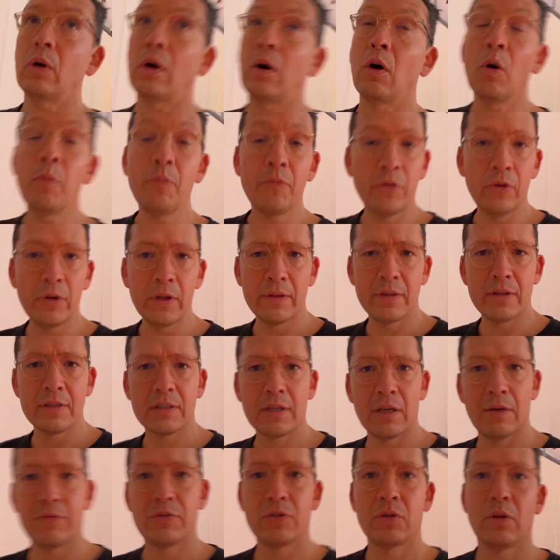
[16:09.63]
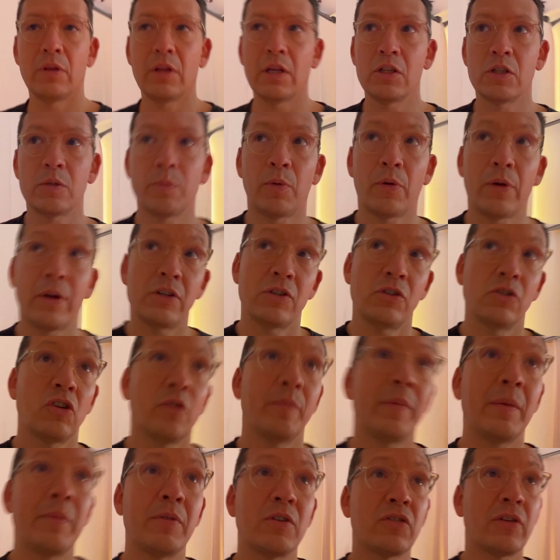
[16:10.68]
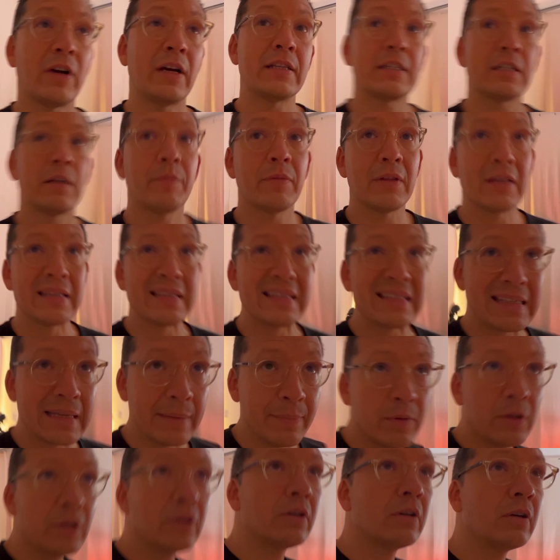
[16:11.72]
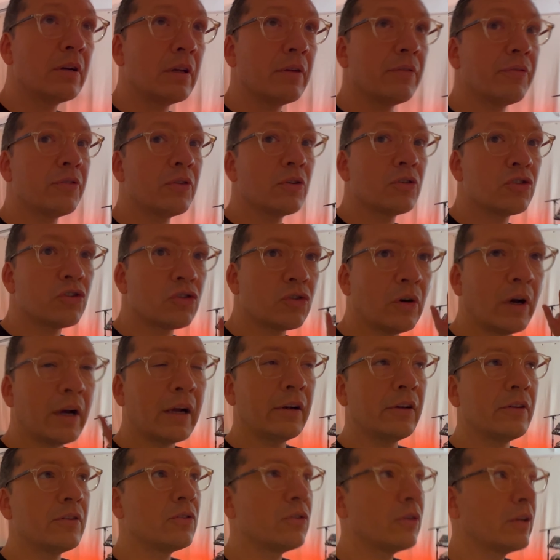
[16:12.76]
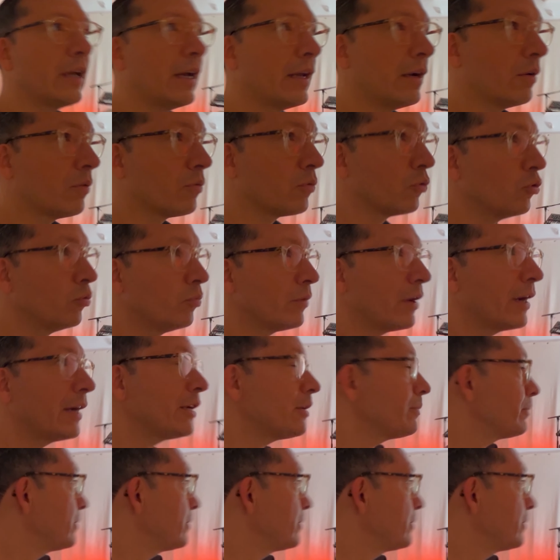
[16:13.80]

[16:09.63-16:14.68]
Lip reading: hopefully this gives you the inspiration to maybe try something similar if you're struggling to get a room right,